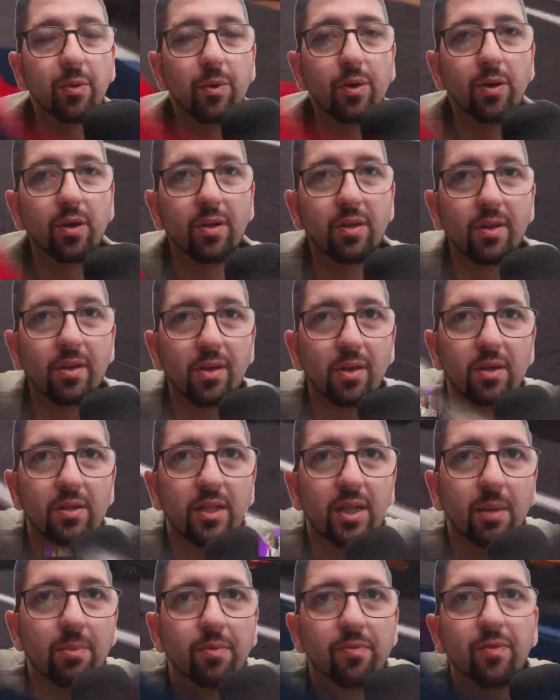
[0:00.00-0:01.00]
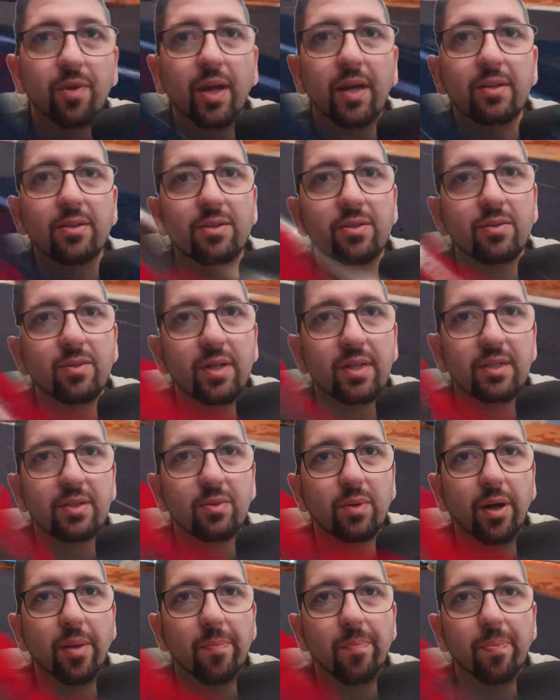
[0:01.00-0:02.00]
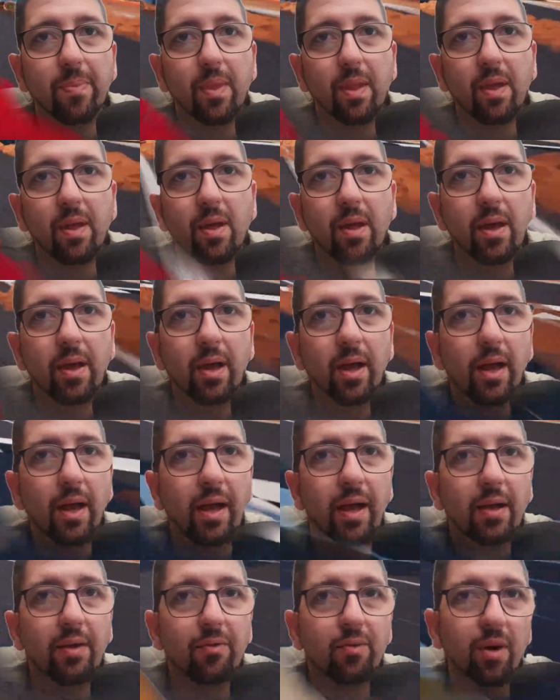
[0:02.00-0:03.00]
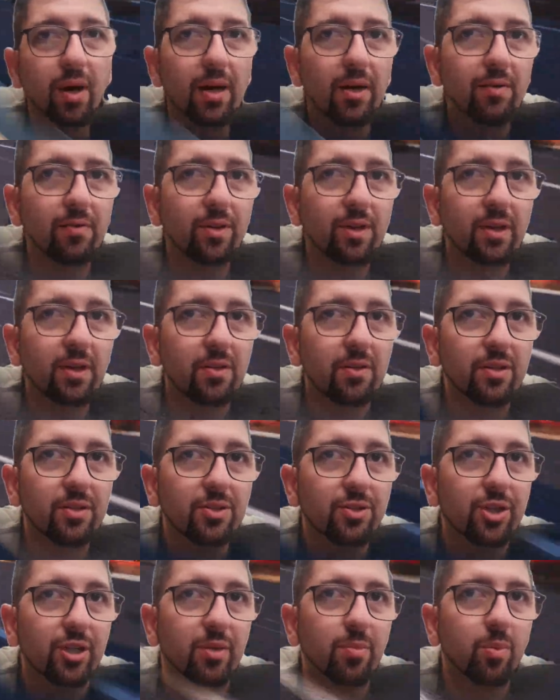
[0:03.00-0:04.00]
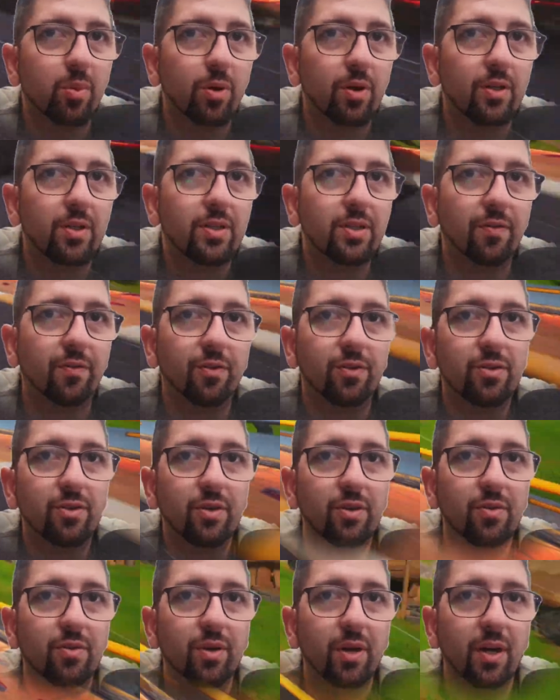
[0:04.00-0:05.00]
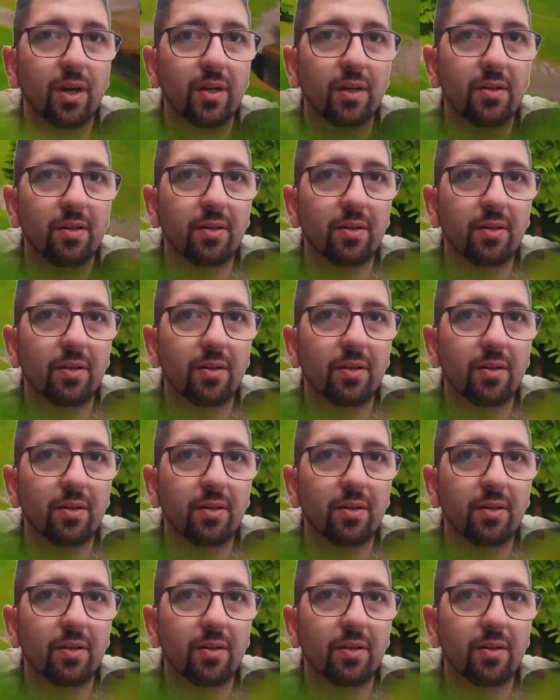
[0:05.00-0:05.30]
Well, here we are at the last lap of K2 Raceway. And right over here on this checkpoint, if you turn